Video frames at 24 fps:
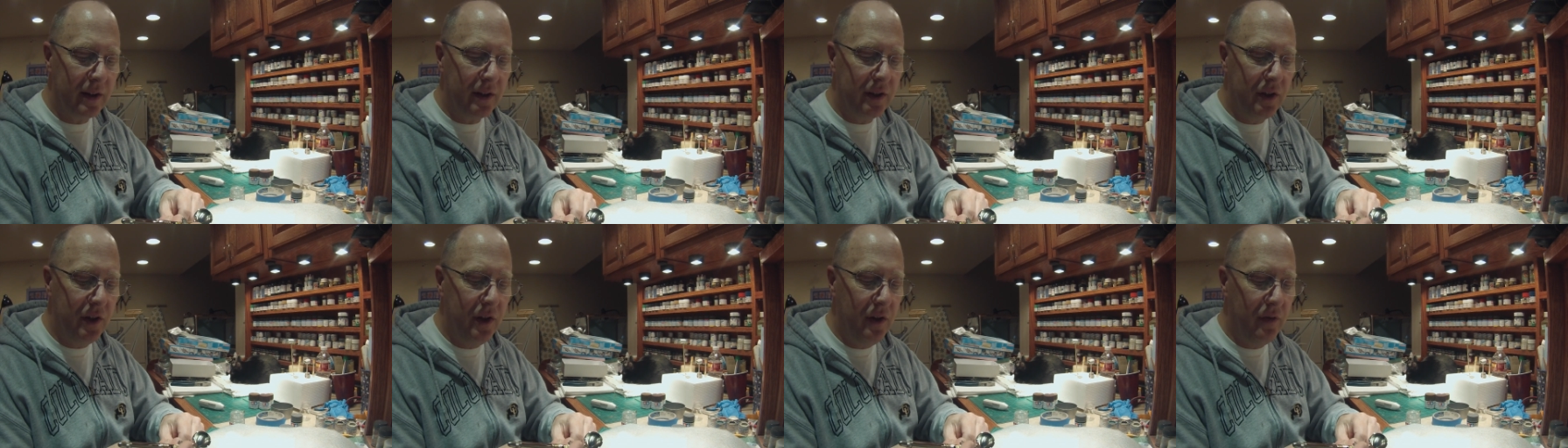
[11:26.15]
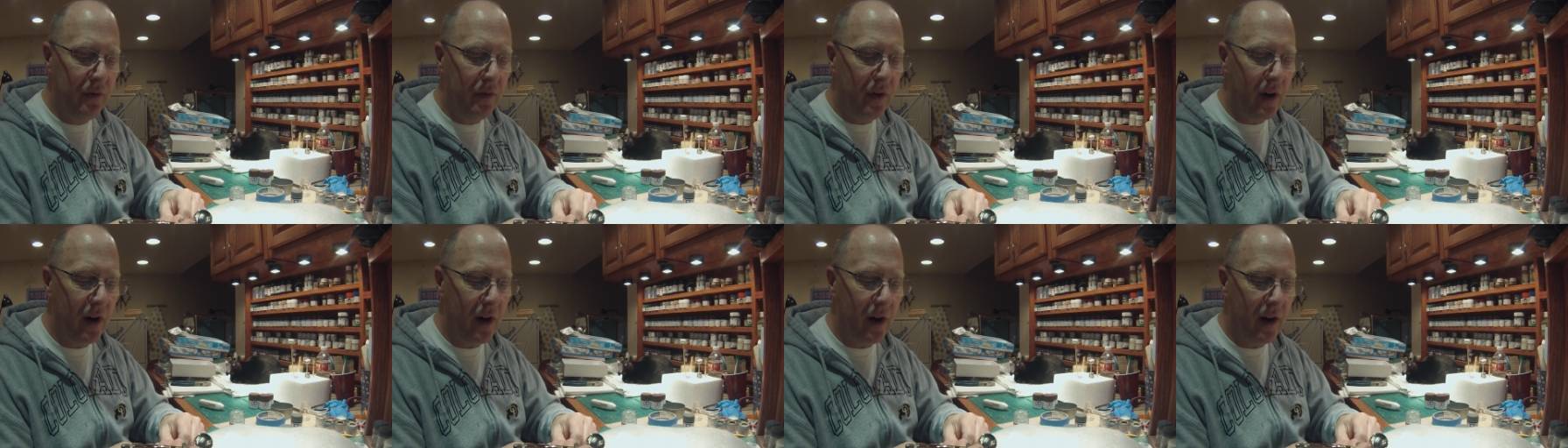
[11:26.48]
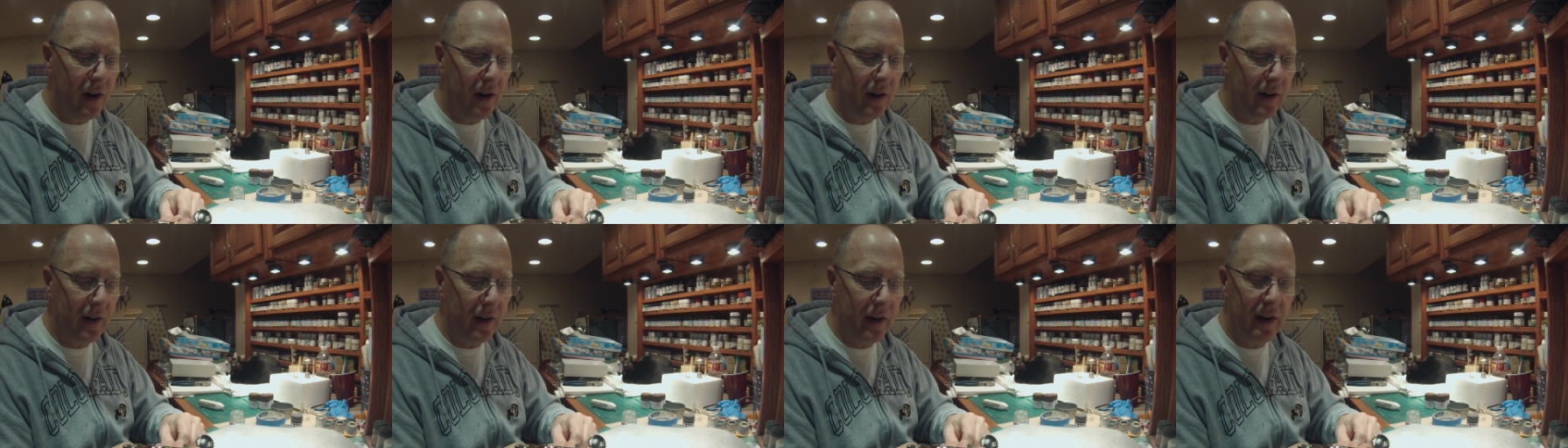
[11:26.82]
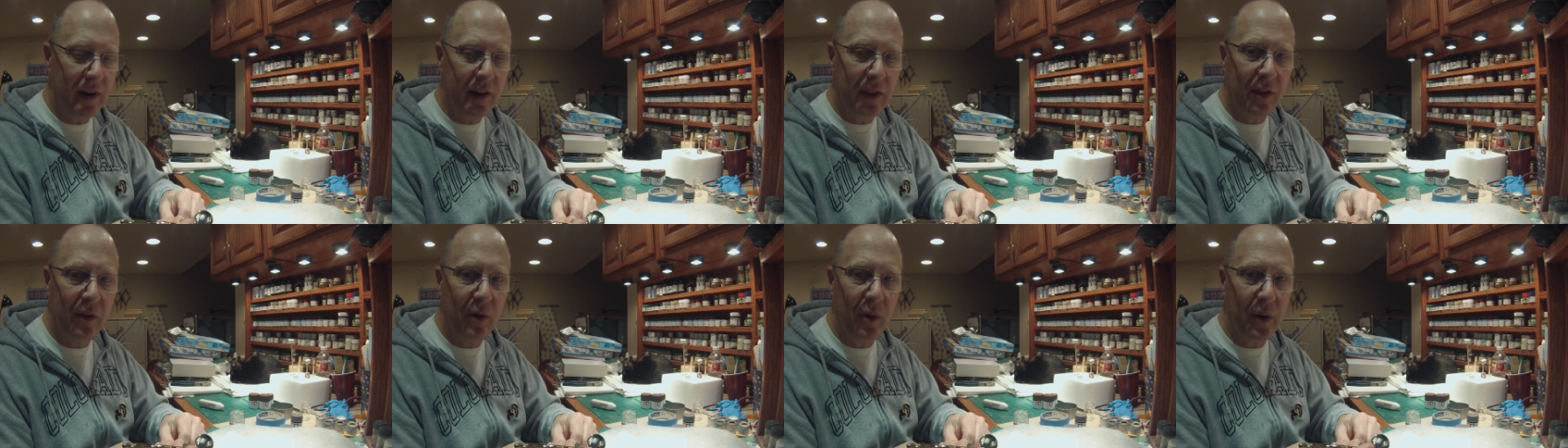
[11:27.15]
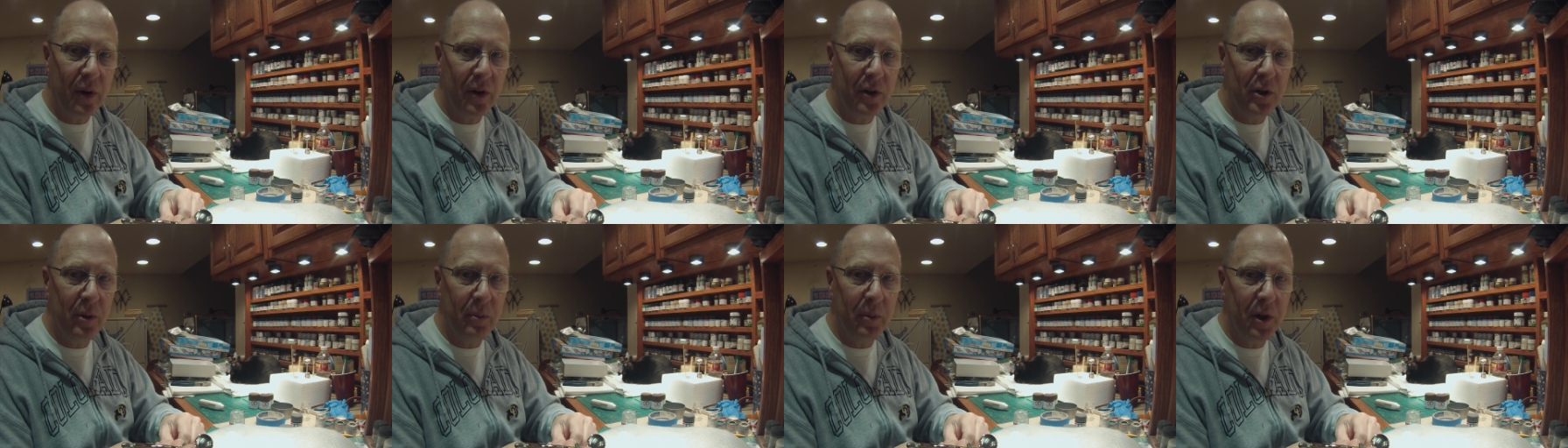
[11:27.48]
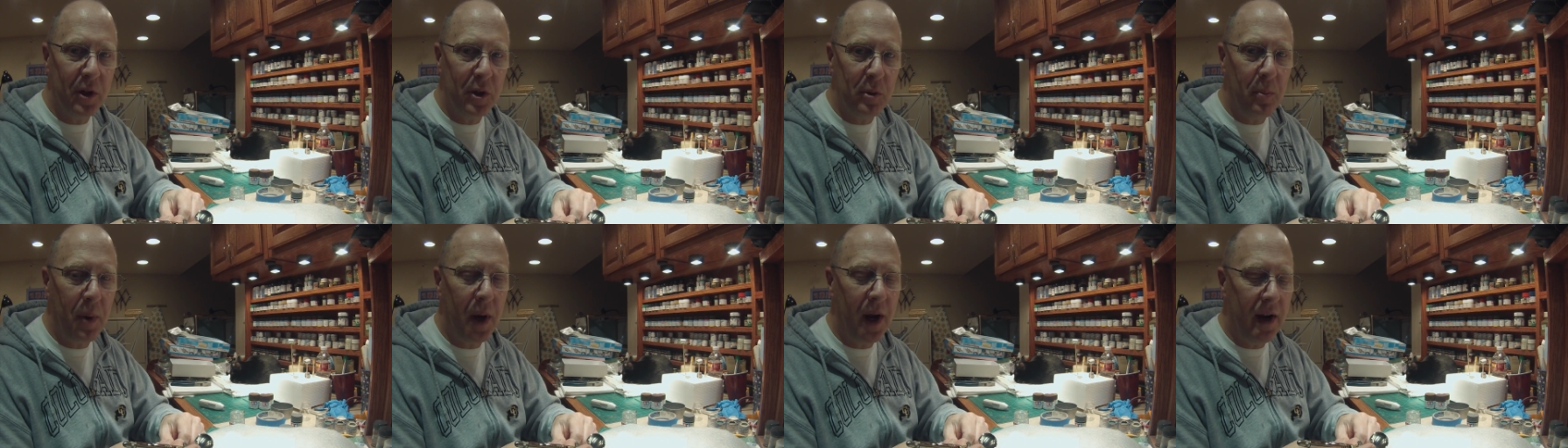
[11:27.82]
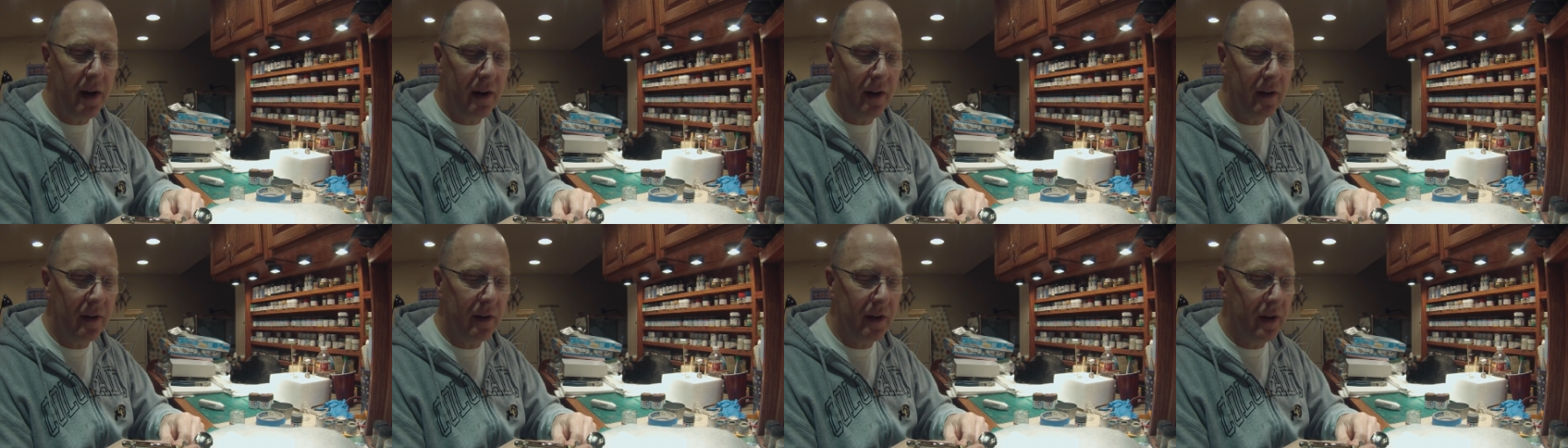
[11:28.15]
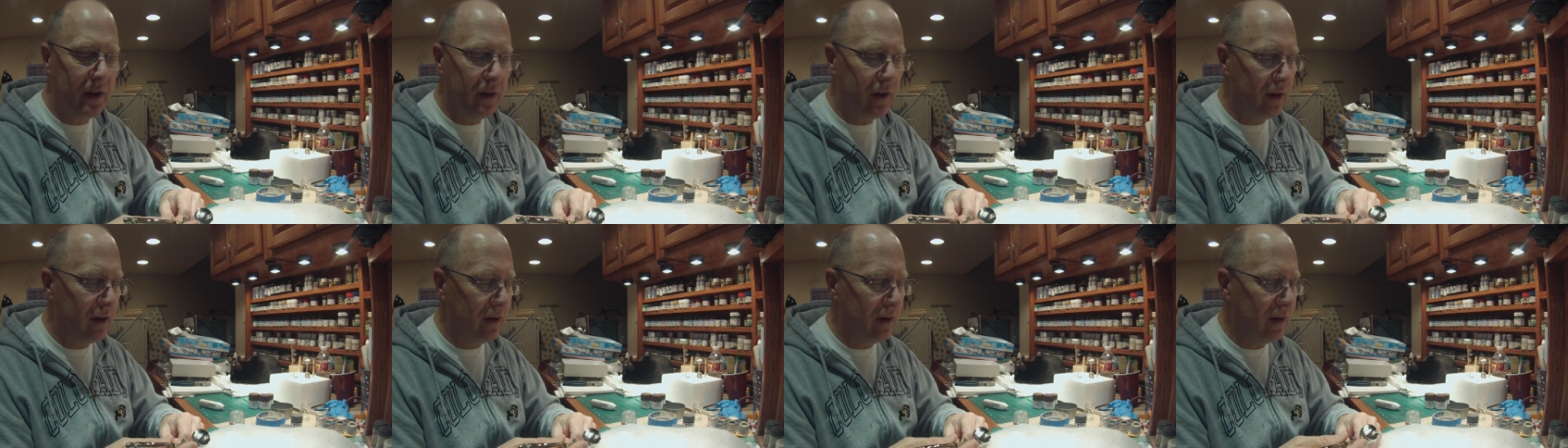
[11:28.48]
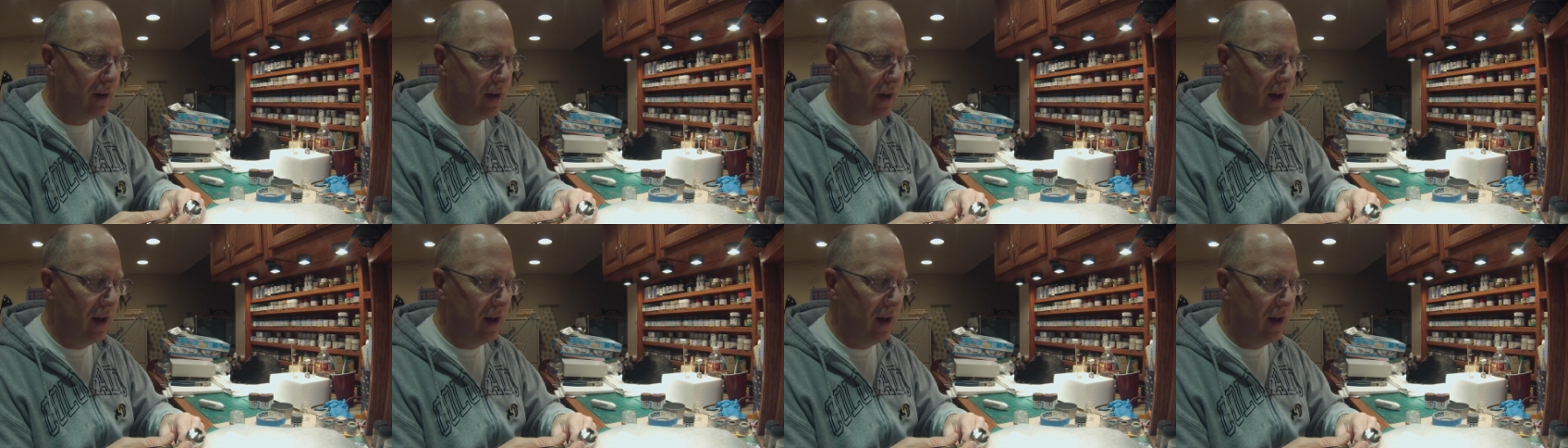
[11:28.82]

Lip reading: too far and throwing too much paint onto your